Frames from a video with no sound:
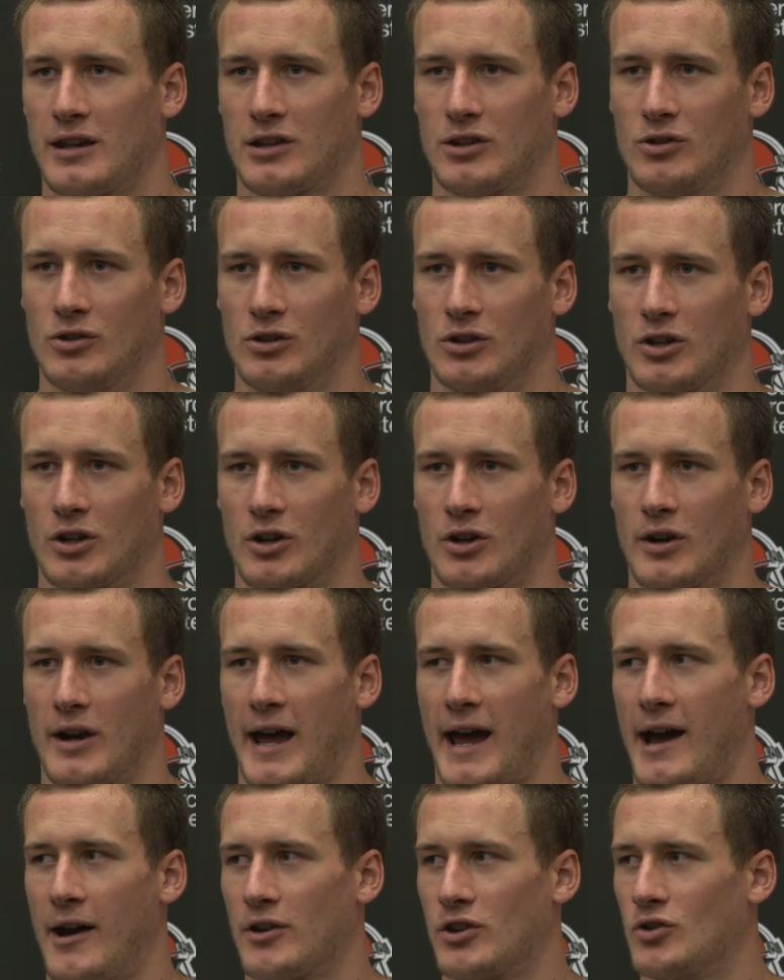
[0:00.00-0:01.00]
you learn
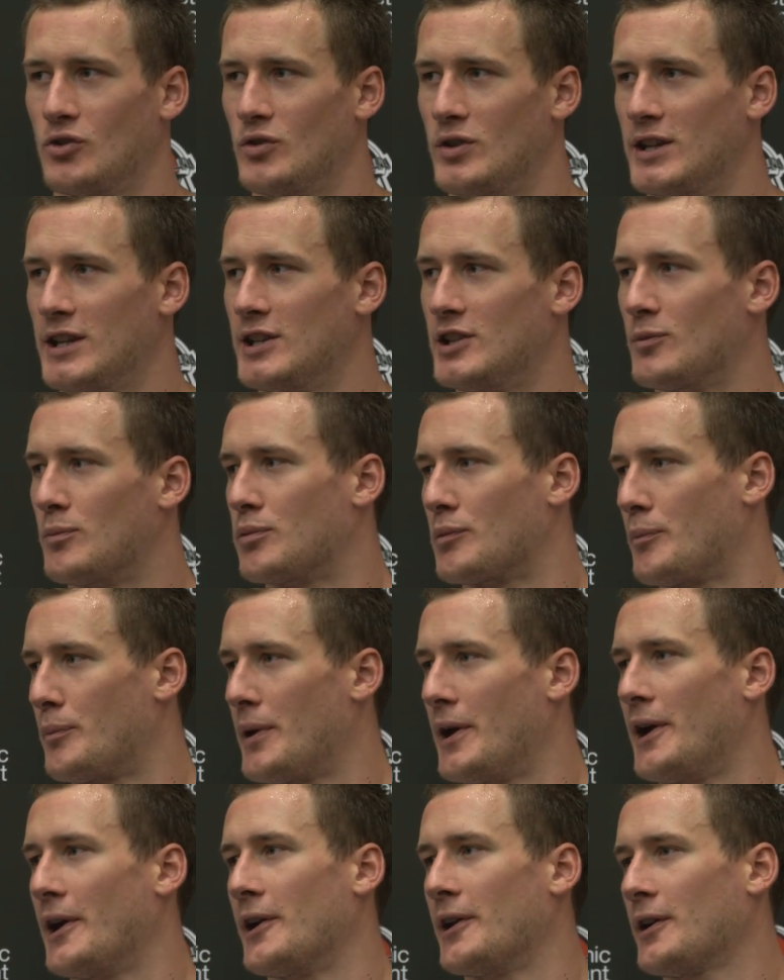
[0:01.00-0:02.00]
how you need to
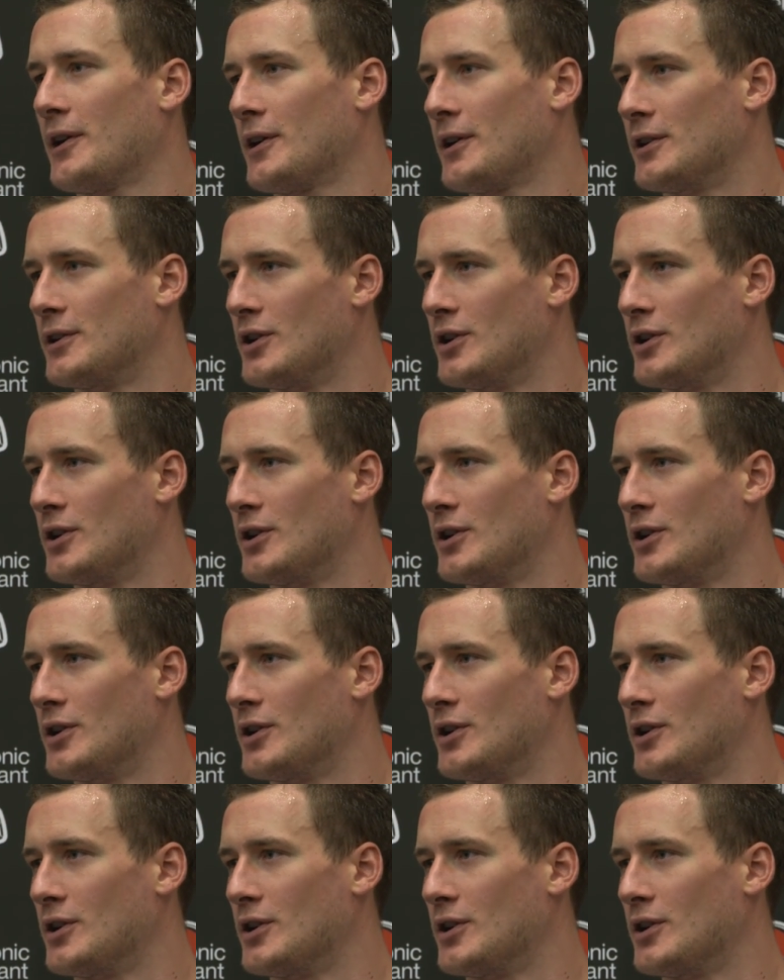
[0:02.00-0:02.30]
prepare